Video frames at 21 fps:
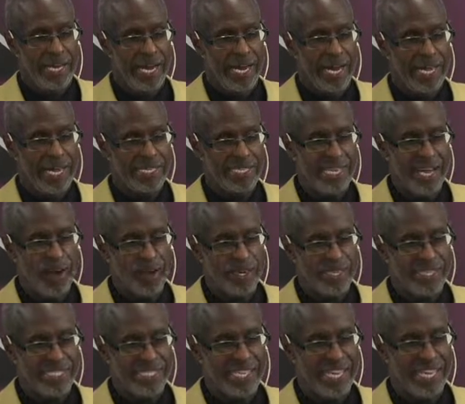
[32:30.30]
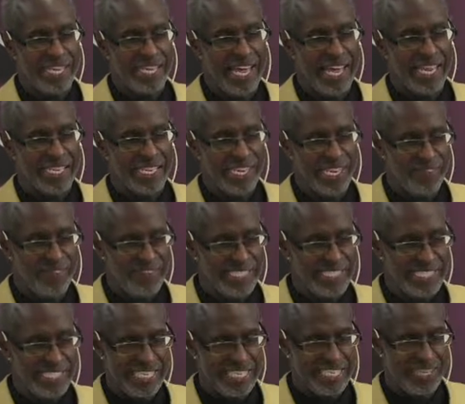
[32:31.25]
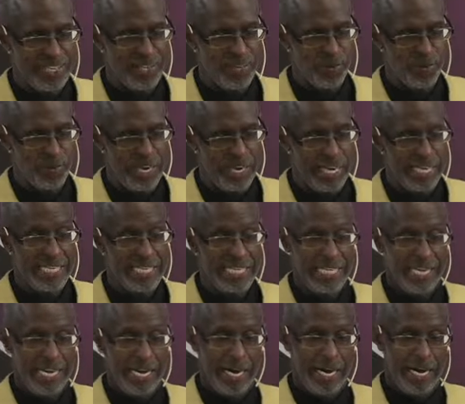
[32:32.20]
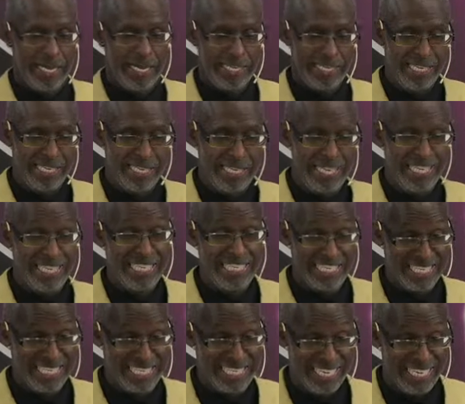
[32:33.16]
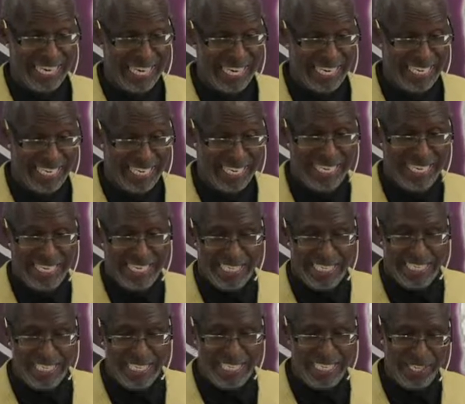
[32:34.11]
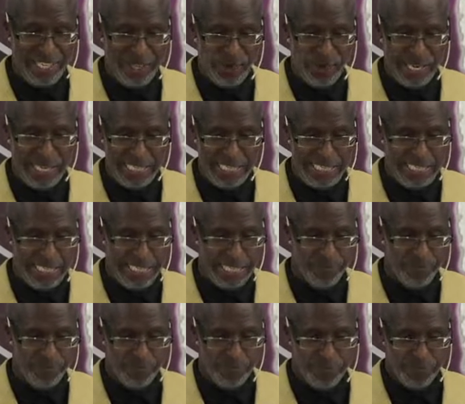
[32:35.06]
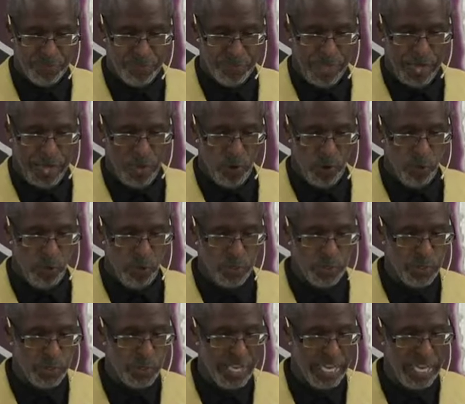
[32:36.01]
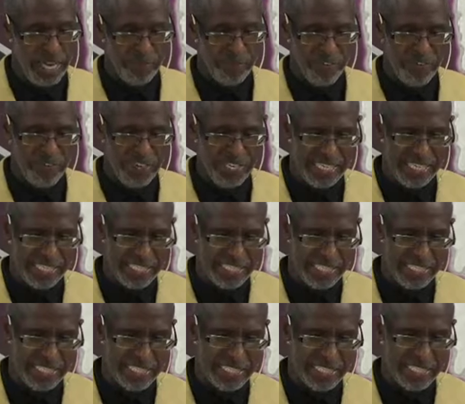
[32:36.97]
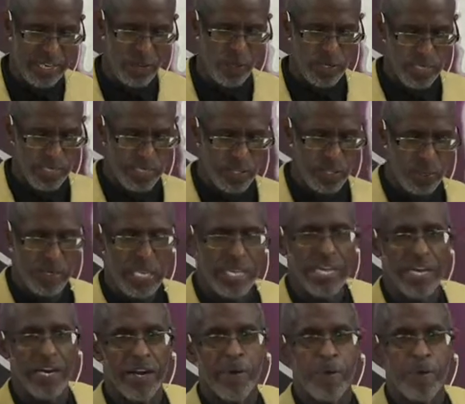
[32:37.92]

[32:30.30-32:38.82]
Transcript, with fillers: Y'all can tell I love Ezekiel, right? Hallelujah. At least tonight. Ezekiel 18. I don't want you to ever forget this as long as you live.